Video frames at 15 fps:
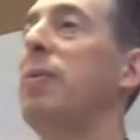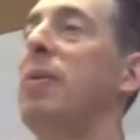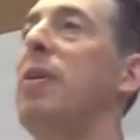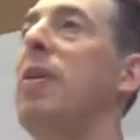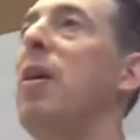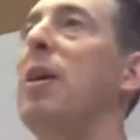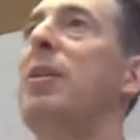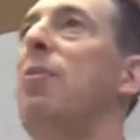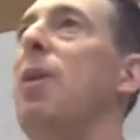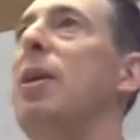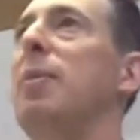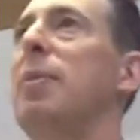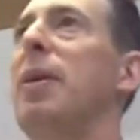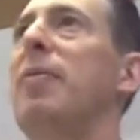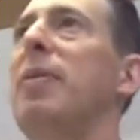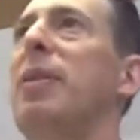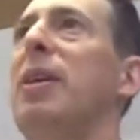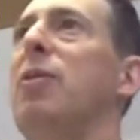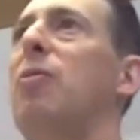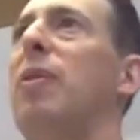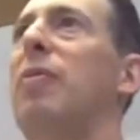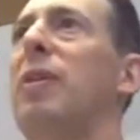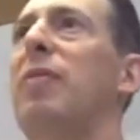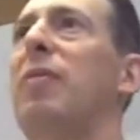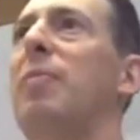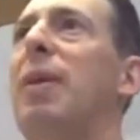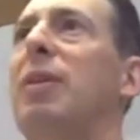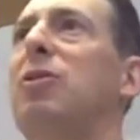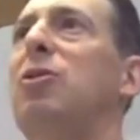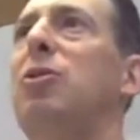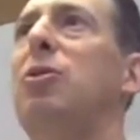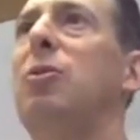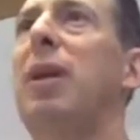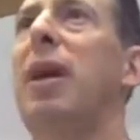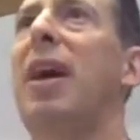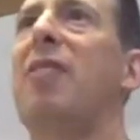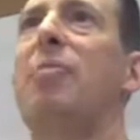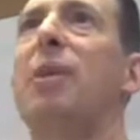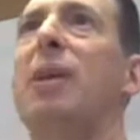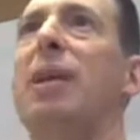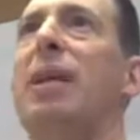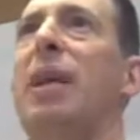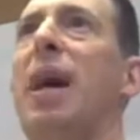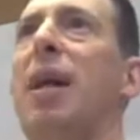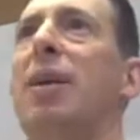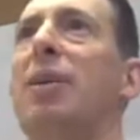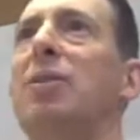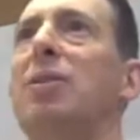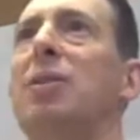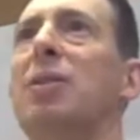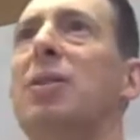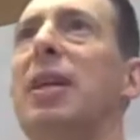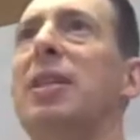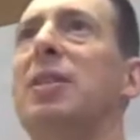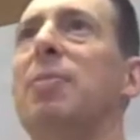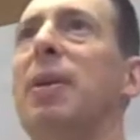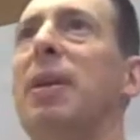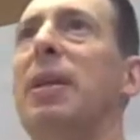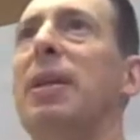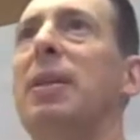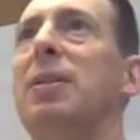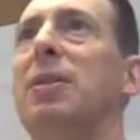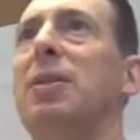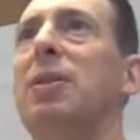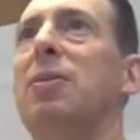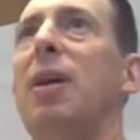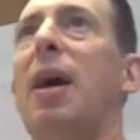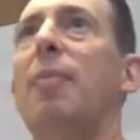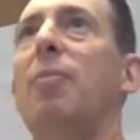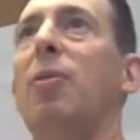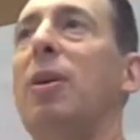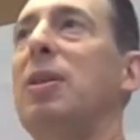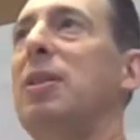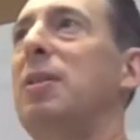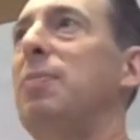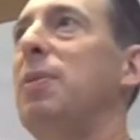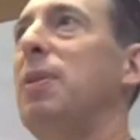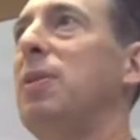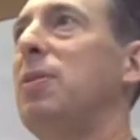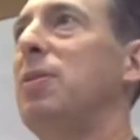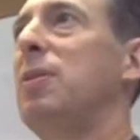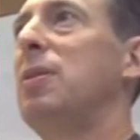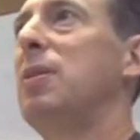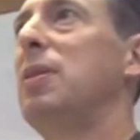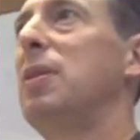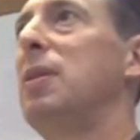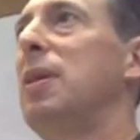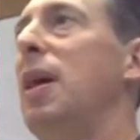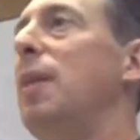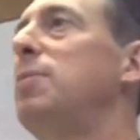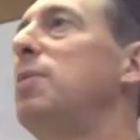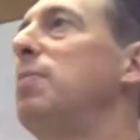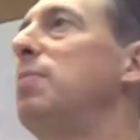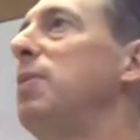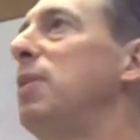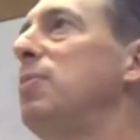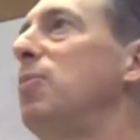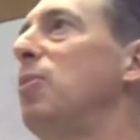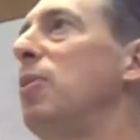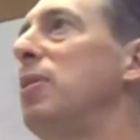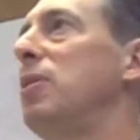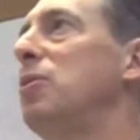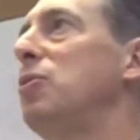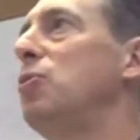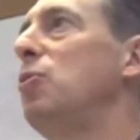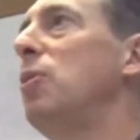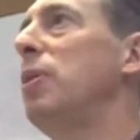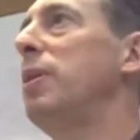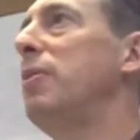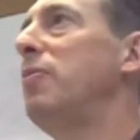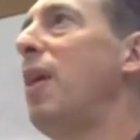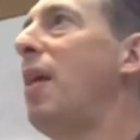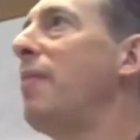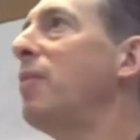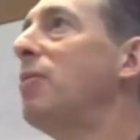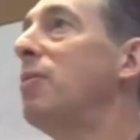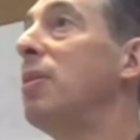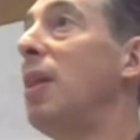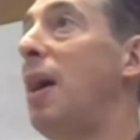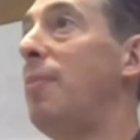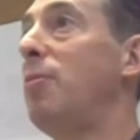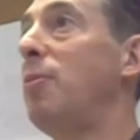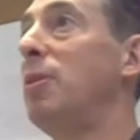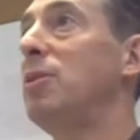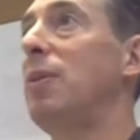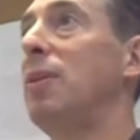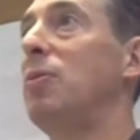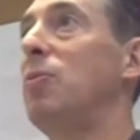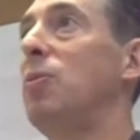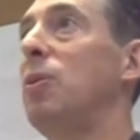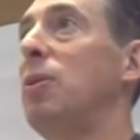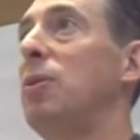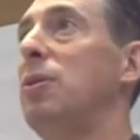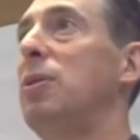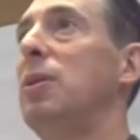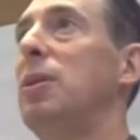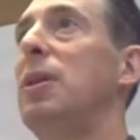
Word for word: Carnegie wound up giving the equivalent of about $2.5 billion in today's money to libraries. He helped to build more than 2,500 libraries around the world.